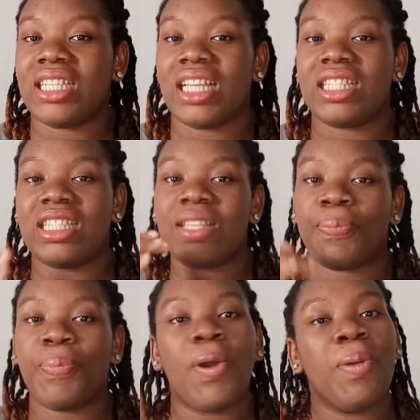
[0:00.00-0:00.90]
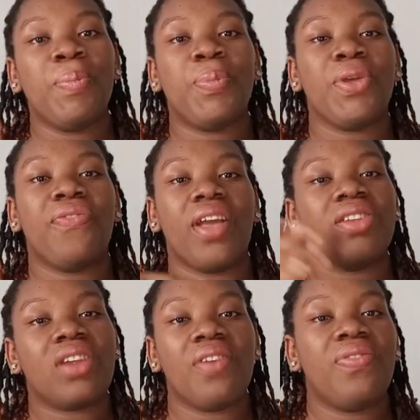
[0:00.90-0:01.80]
is that the pump, if
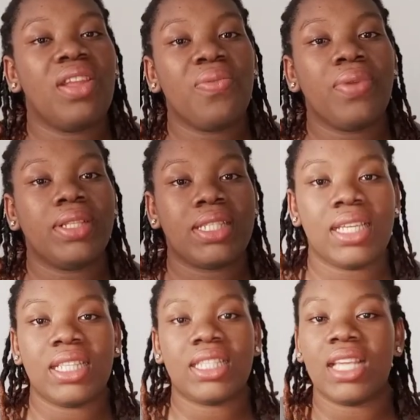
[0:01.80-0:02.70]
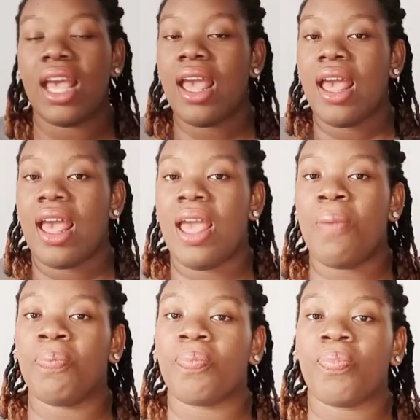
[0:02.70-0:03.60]
you're traveling with it,
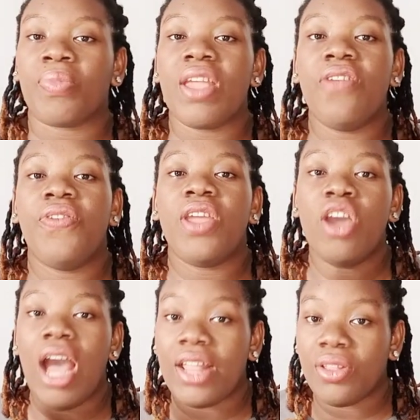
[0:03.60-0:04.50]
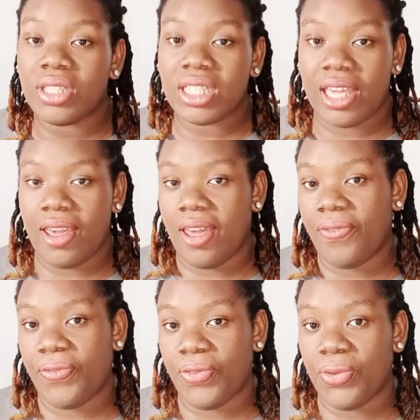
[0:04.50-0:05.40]
if you are not
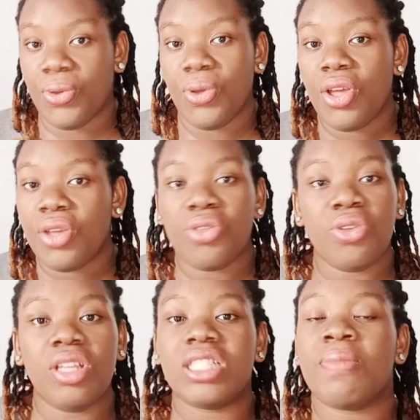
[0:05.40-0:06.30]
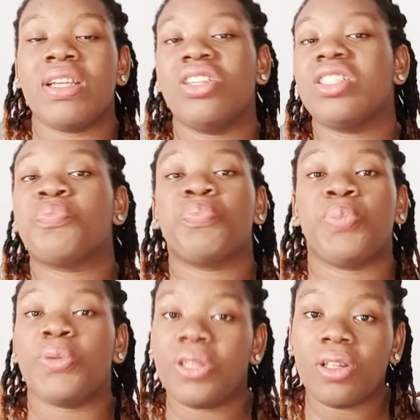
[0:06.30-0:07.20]
careful, it might just
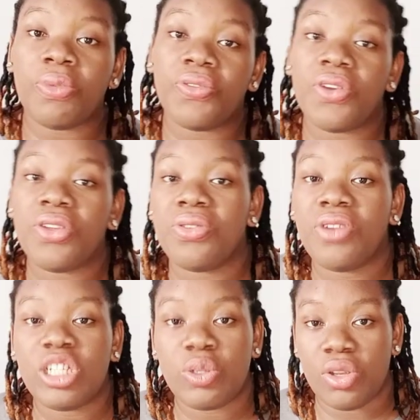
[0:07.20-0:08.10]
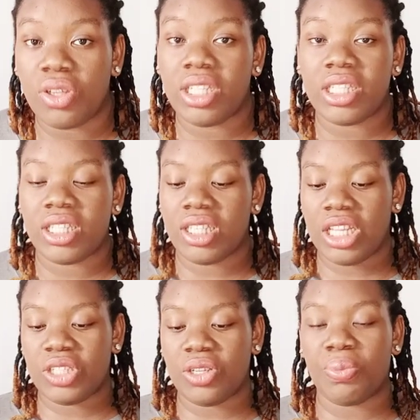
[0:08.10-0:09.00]
peel before you reach your
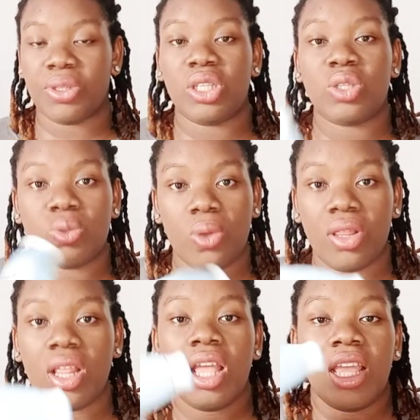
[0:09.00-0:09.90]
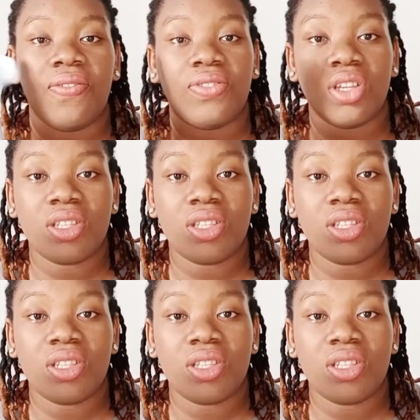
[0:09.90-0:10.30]
destination. But this one, if you